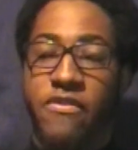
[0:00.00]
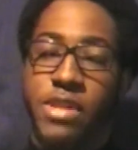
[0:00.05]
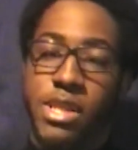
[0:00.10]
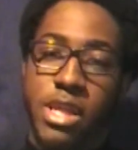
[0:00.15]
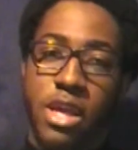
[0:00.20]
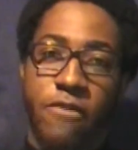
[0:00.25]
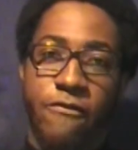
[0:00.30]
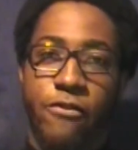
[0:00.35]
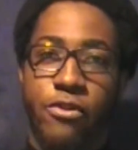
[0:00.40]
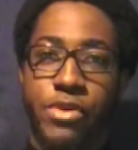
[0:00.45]

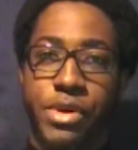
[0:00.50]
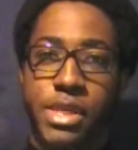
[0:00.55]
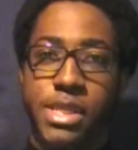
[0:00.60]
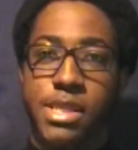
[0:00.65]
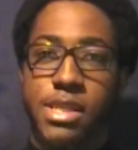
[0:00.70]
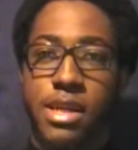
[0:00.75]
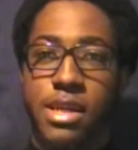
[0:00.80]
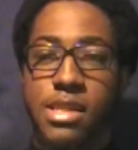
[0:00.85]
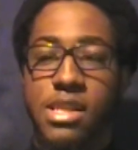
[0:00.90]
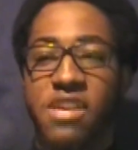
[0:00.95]
Say for
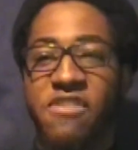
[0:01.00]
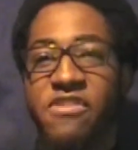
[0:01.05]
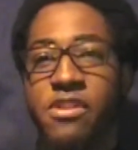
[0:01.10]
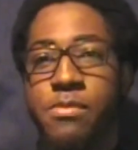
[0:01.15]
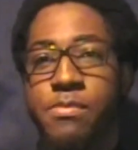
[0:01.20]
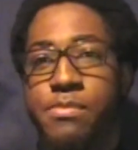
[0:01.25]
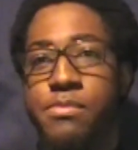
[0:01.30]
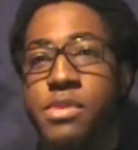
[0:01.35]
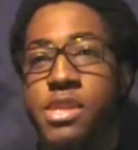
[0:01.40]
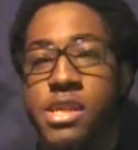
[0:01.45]
instance, if
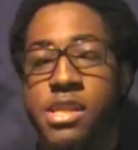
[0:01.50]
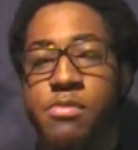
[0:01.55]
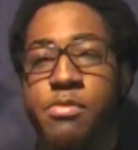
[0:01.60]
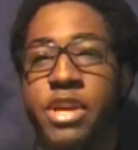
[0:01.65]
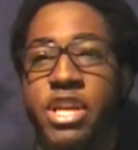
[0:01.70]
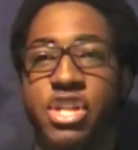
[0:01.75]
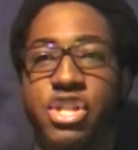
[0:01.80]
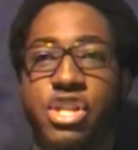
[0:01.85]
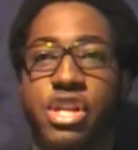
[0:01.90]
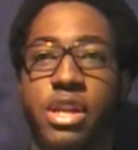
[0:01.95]
this
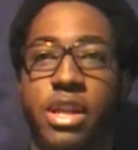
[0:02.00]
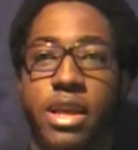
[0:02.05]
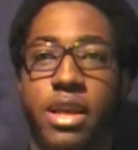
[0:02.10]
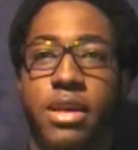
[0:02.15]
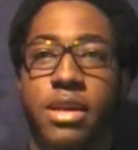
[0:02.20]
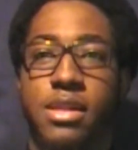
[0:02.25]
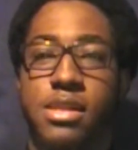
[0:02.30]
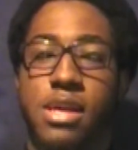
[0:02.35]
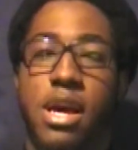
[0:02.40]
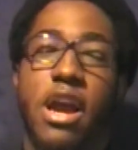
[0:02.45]
patient
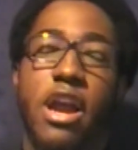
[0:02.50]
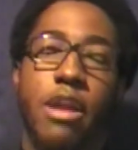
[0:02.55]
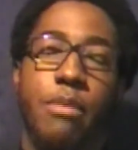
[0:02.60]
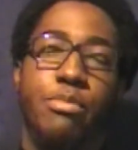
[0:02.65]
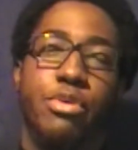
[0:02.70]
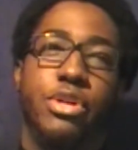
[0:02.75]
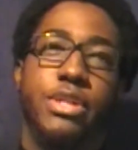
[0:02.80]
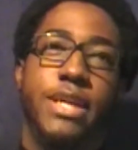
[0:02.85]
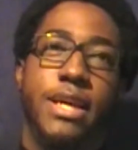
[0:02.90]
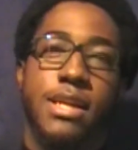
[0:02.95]
is
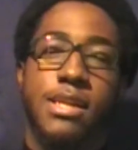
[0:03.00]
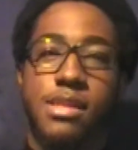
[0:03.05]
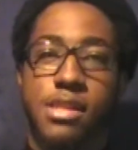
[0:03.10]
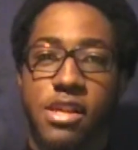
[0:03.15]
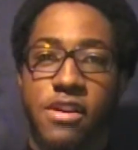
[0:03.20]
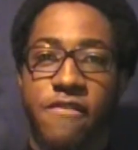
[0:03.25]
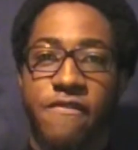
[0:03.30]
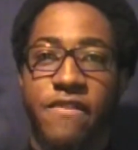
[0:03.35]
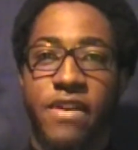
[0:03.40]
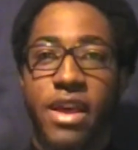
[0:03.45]

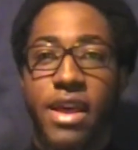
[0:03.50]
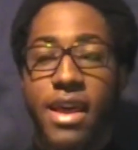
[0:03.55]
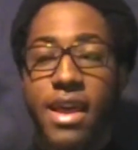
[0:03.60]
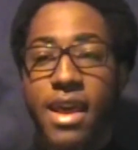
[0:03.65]
hypertensive